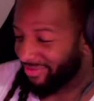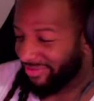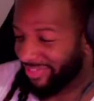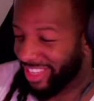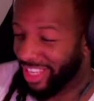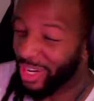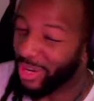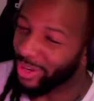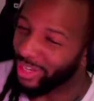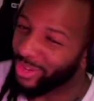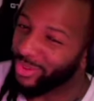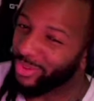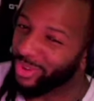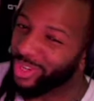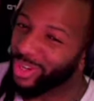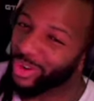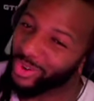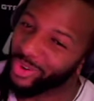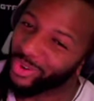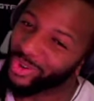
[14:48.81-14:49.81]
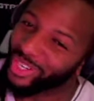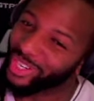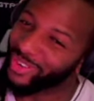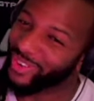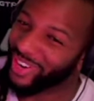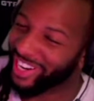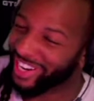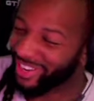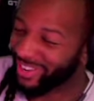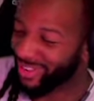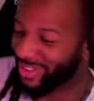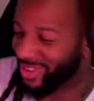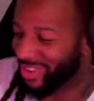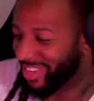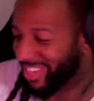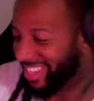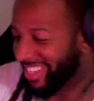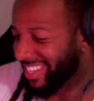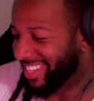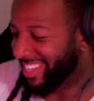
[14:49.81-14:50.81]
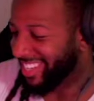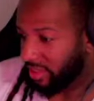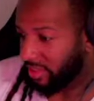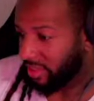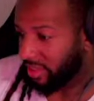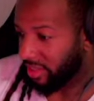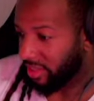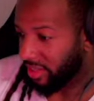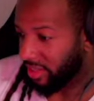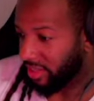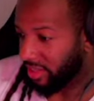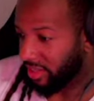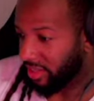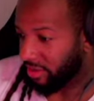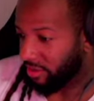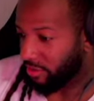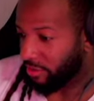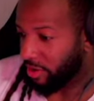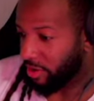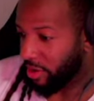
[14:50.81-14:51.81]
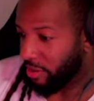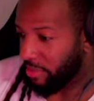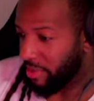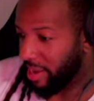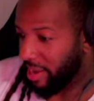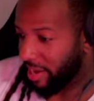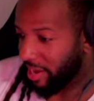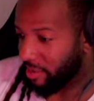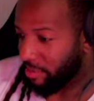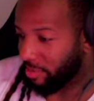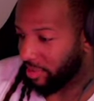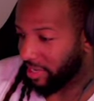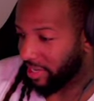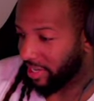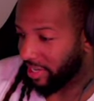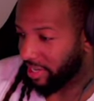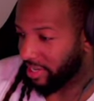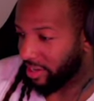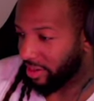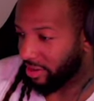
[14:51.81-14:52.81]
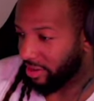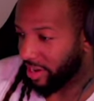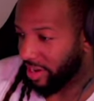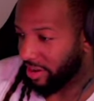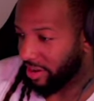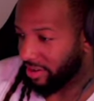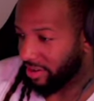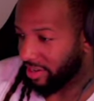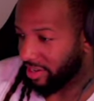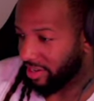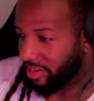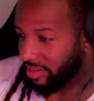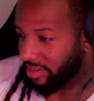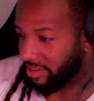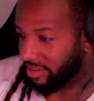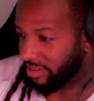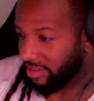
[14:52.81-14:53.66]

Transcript: You know, you, you know who he waiting for. Fall back and protect the other areas.